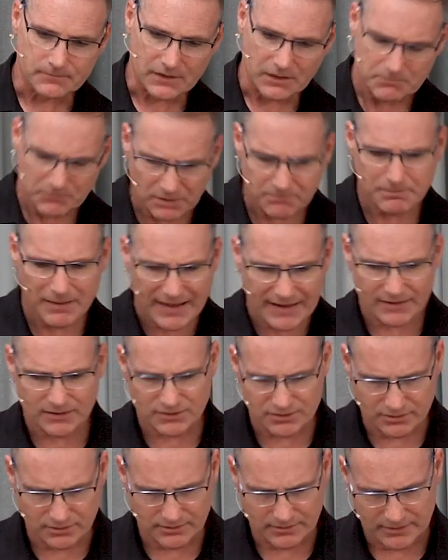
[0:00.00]
But back
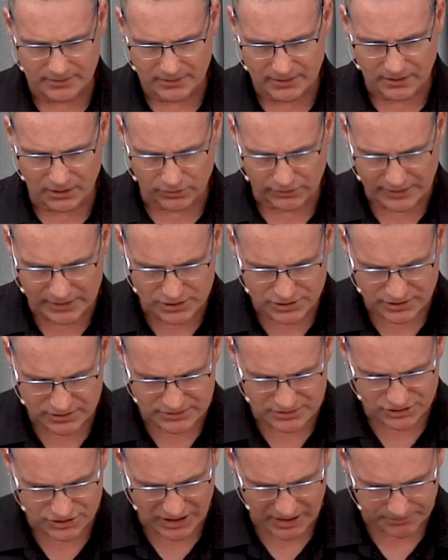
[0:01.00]
to
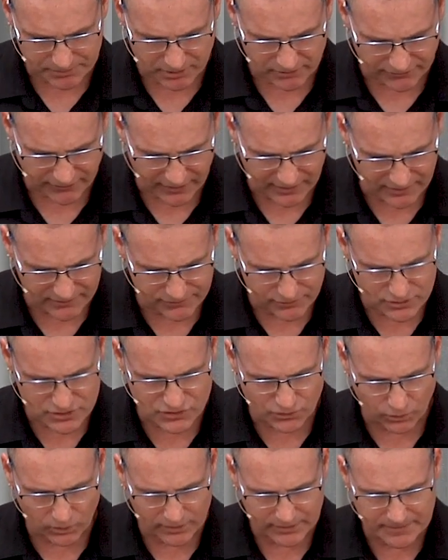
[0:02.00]
Galatians chapter 5
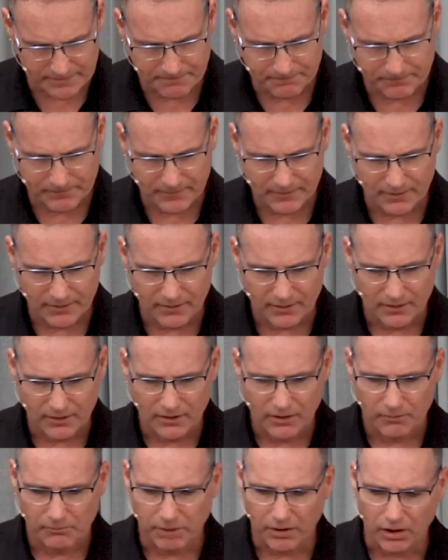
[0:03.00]
verse 1.
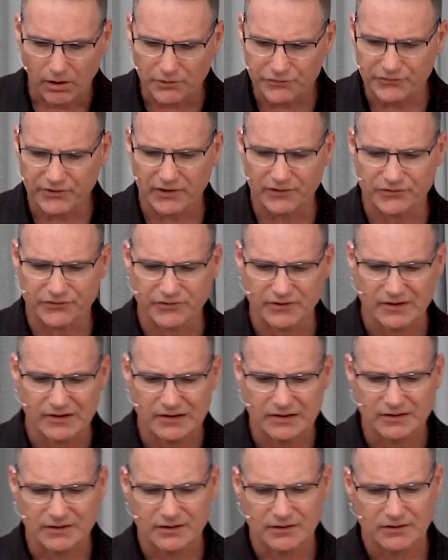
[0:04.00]
Paul says,
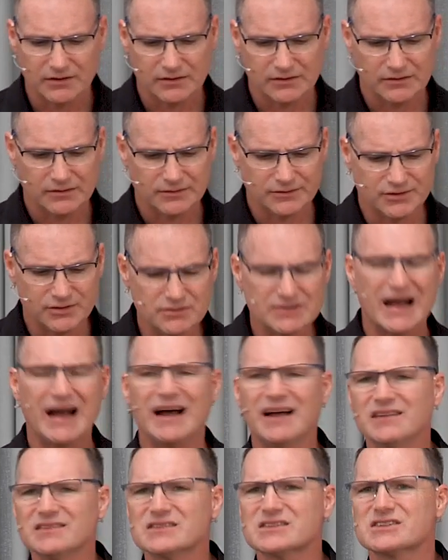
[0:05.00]
"Do
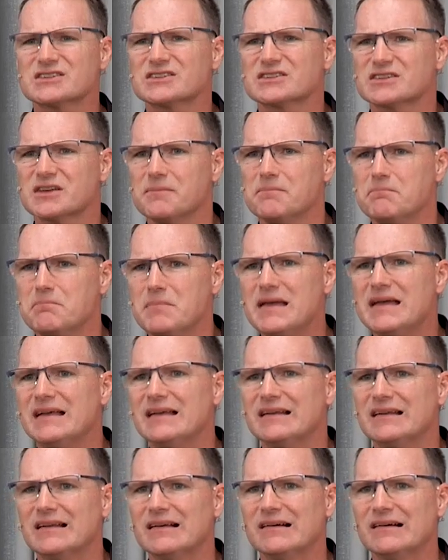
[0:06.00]
not
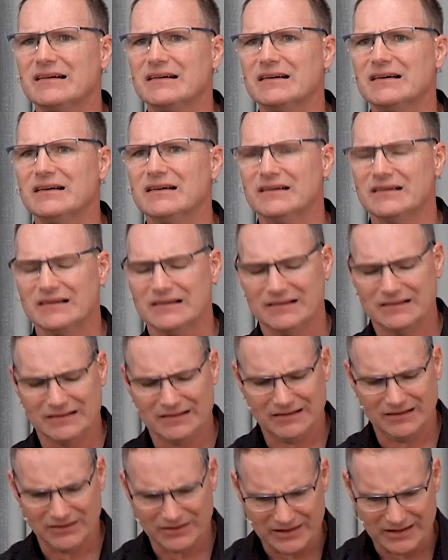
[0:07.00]
submit
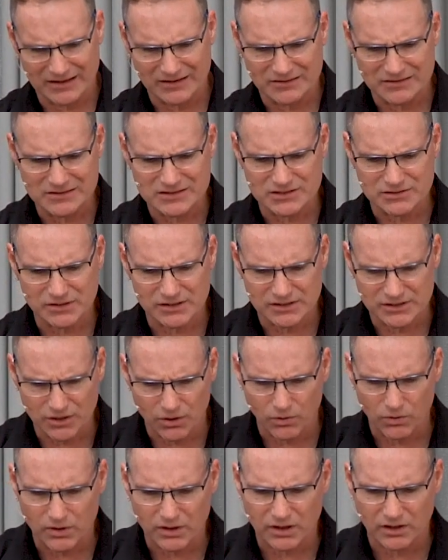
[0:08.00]
again to a
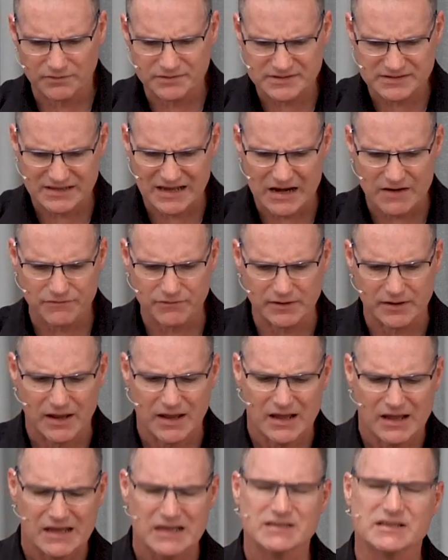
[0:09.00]
yoke of slavery."
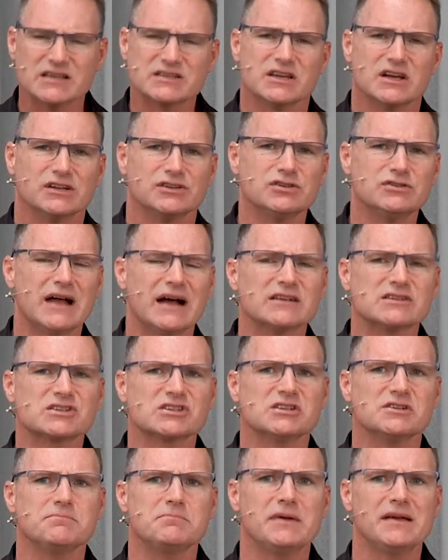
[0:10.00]
He says, "Do not
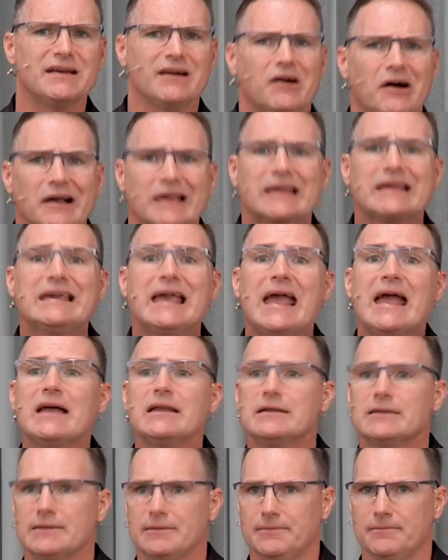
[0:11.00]
submit
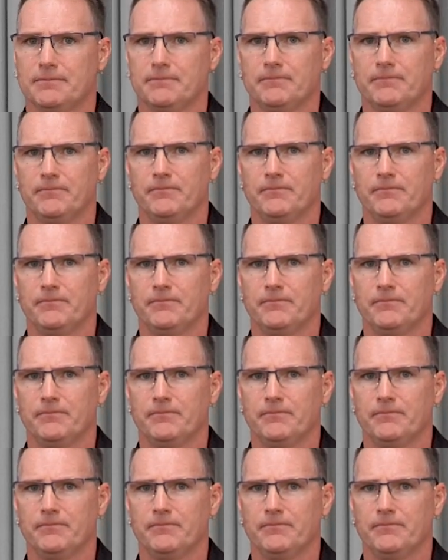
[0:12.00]
again